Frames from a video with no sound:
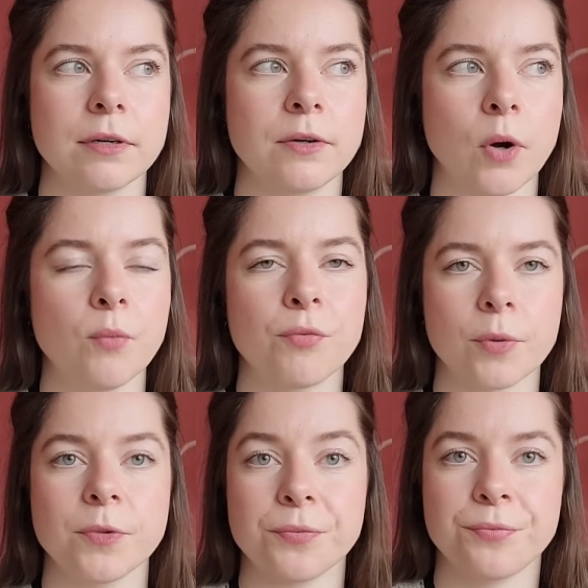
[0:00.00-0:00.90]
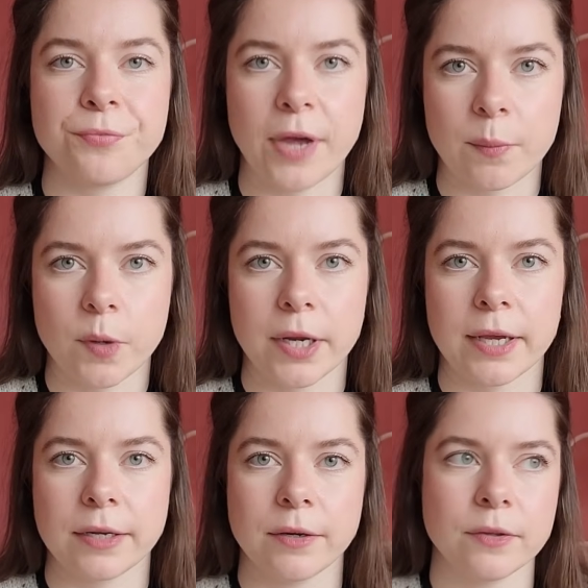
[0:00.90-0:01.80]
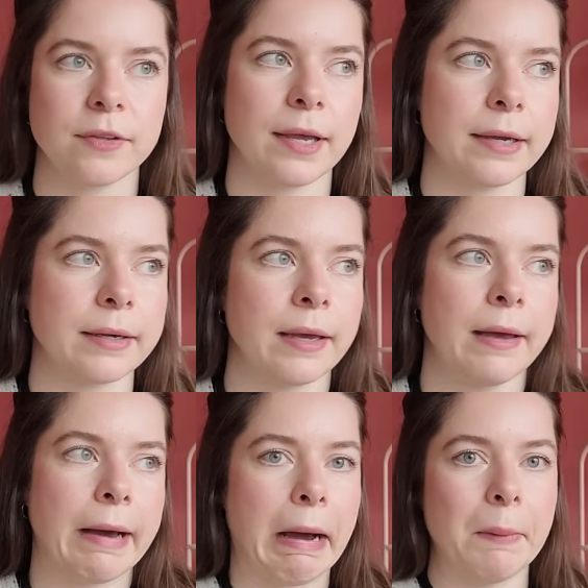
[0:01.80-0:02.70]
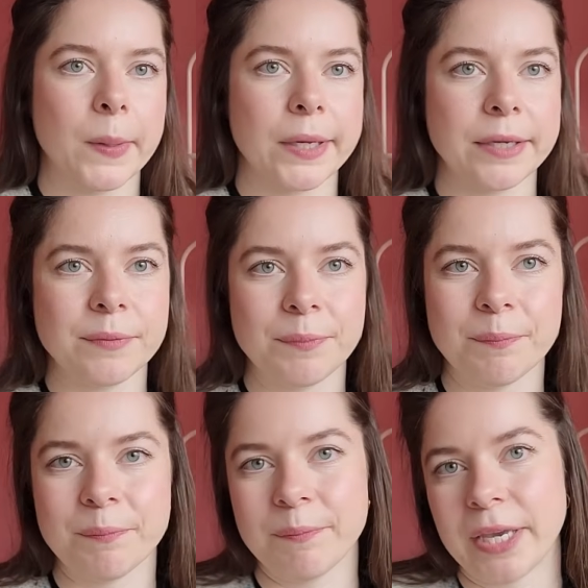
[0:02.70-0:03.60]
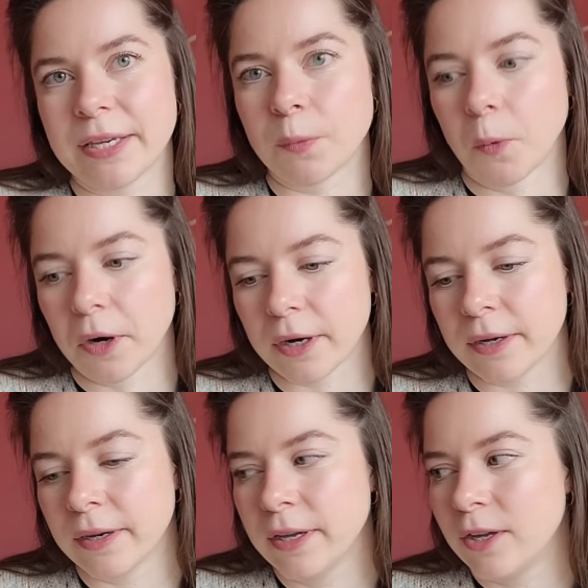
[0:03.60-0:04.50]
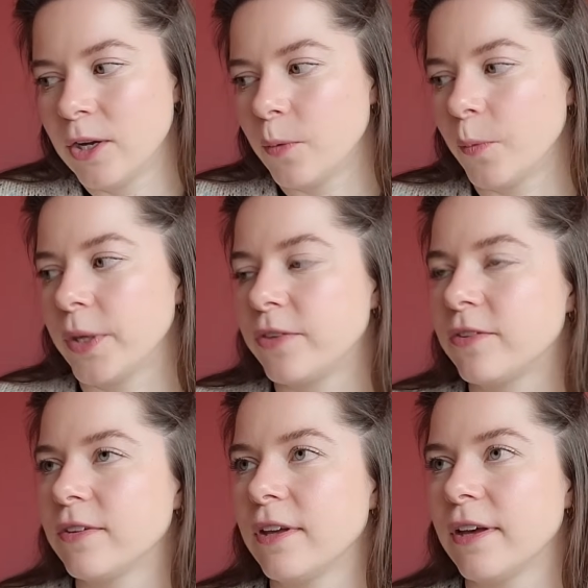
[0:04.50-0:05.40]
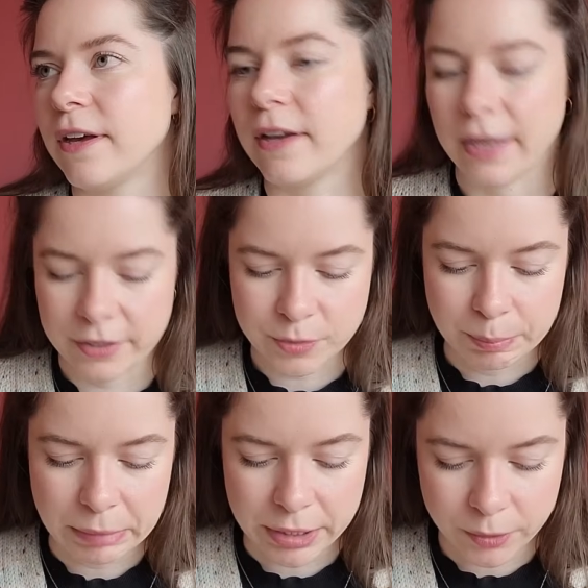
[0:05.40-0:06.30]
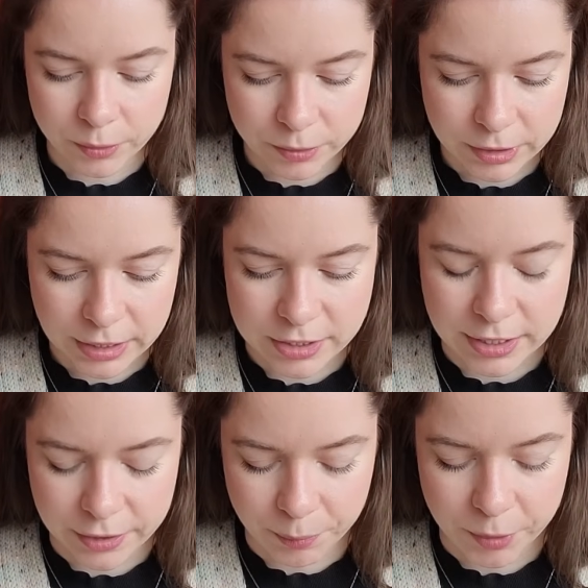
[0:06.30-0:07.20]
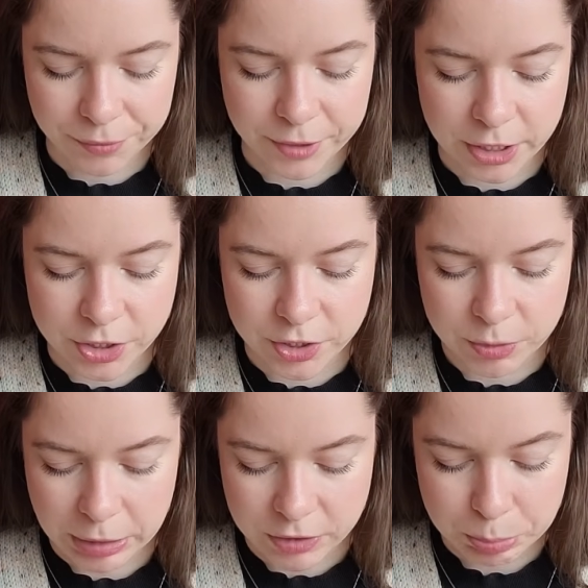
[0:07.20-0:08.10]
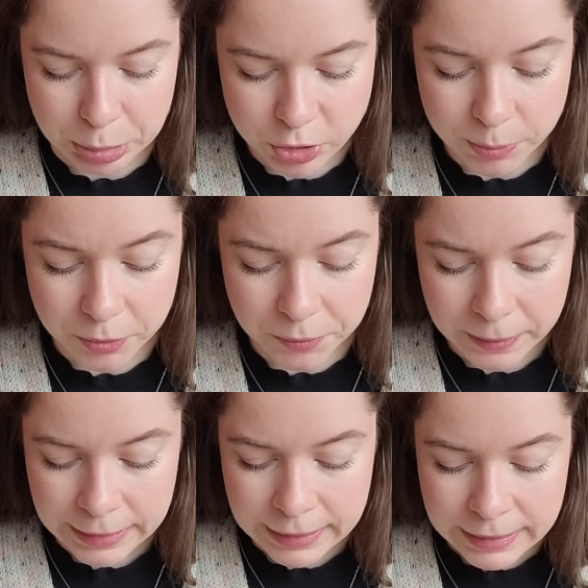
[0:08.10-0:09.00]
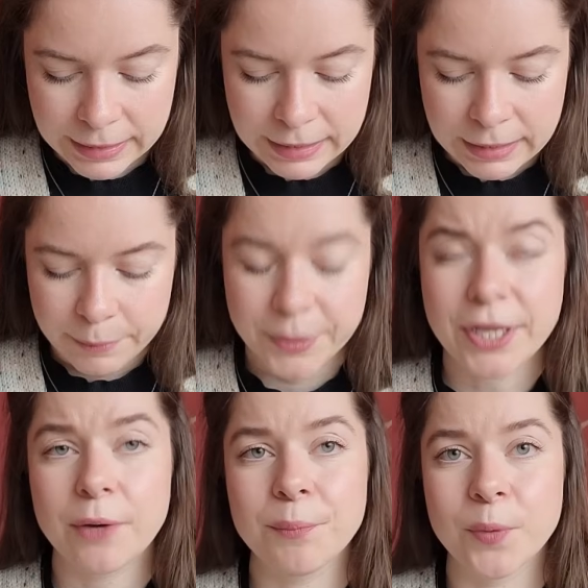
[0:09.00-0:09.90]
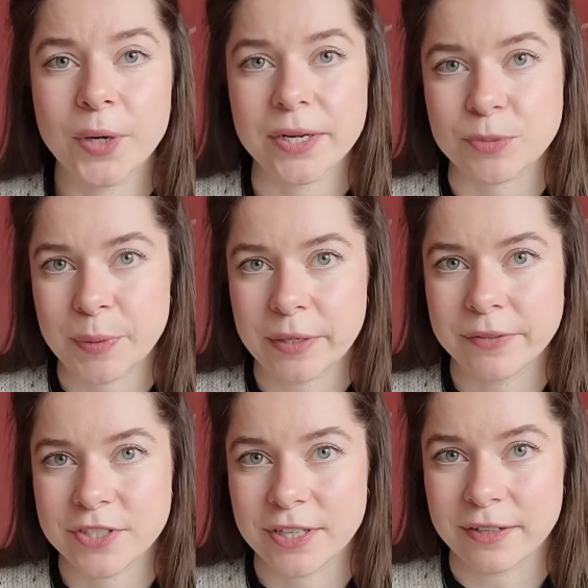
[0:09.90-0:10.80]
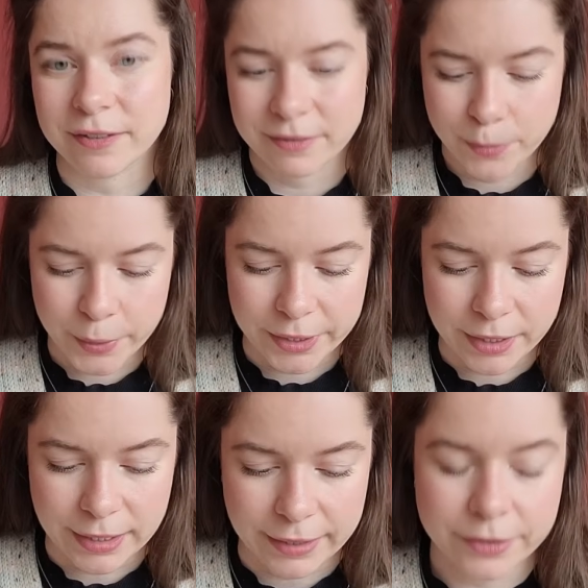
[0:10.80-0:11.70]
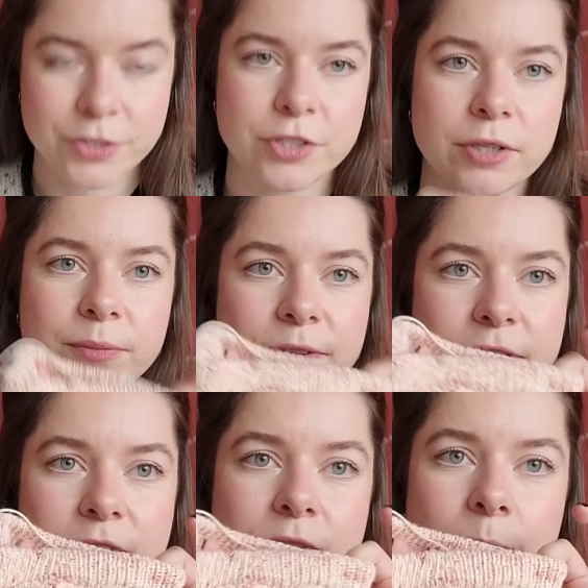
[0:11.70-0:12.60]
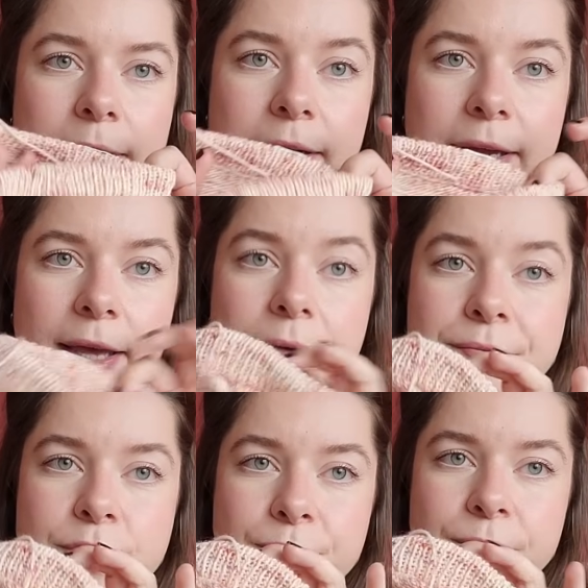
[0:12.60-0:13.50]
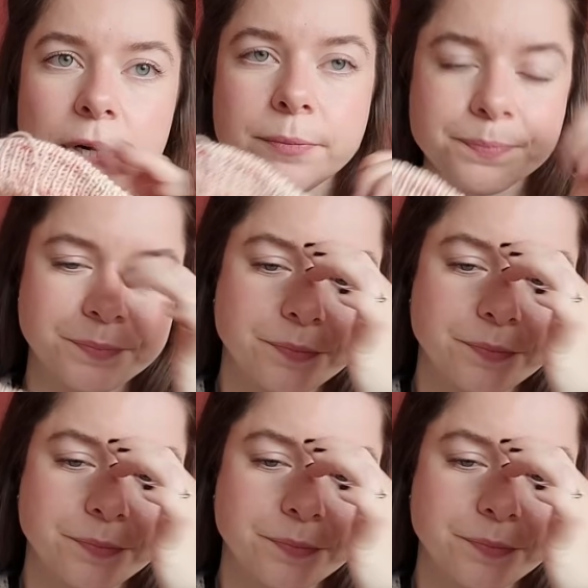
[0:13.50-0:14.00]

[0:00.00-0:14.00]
go from the fabric, and not like how can it make it work with as little modifications as possible. But now I'm more experienced knitter 1 year later. So this is what I have so far.